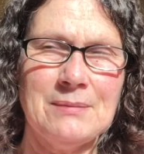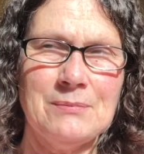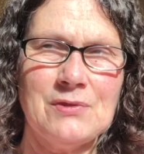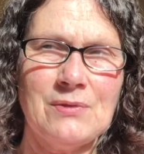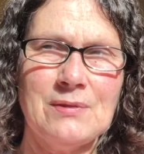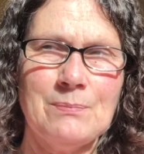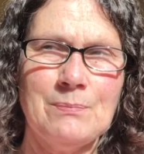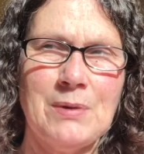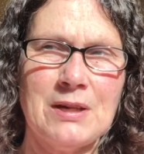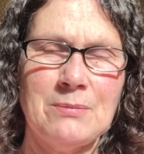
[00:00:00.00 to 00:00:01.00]
so the
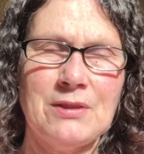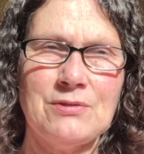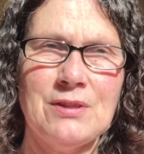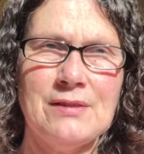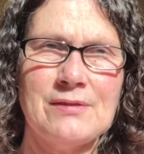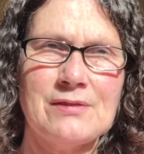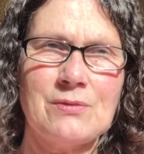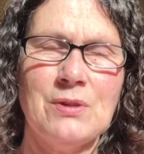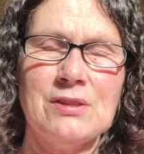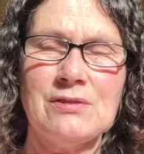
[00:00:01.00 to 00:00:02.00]
bottom of the tree isn't
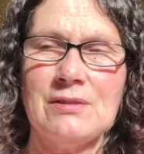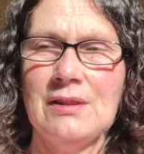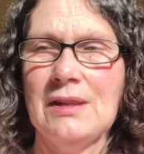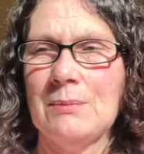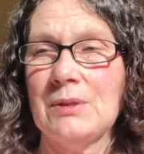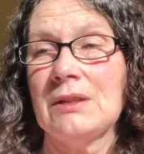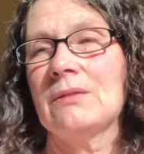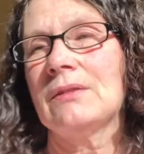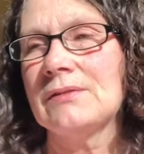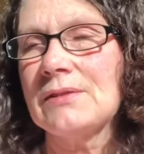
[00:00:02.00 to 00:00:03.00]
squished, but it
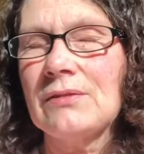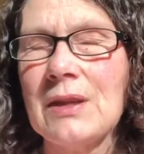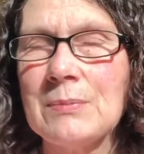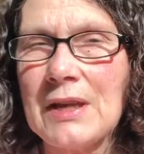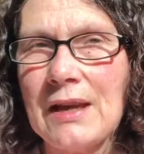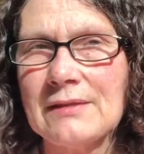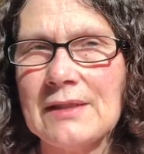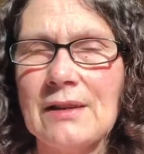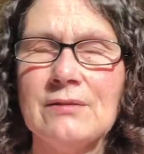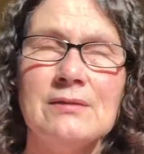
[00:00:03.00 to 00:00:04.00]
could still keep the cats
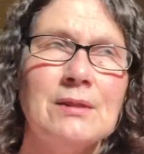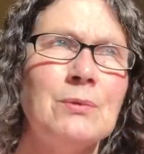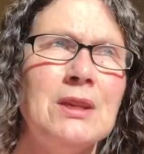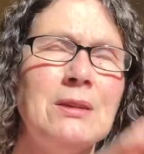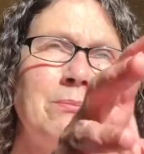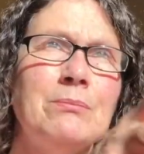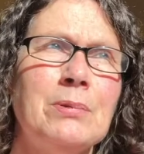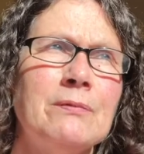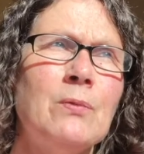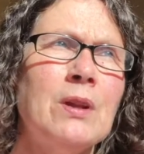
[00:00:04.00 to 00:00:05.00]
out. And then we
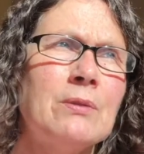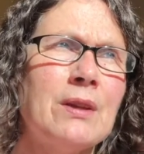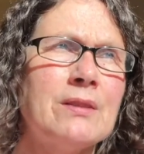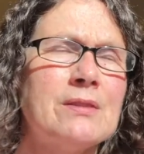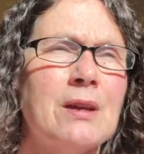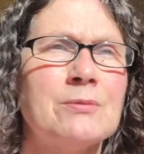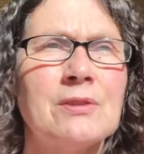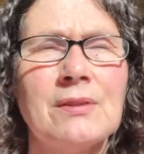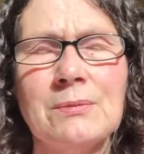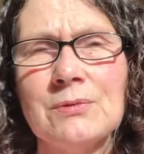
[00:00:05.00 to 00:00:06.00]
put foil around the top so
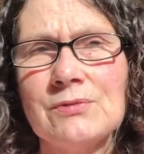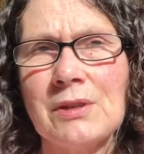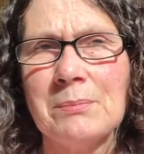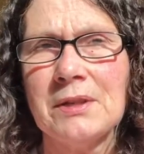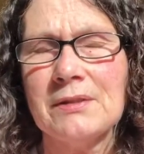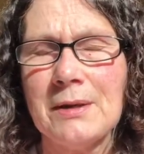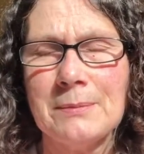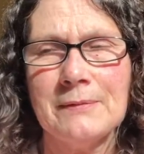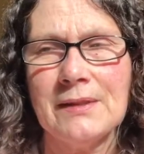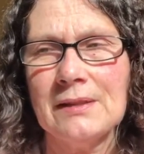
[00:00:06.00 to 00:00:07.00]
they won't jump on top
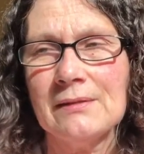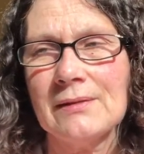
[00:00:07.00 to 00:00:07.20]
of it.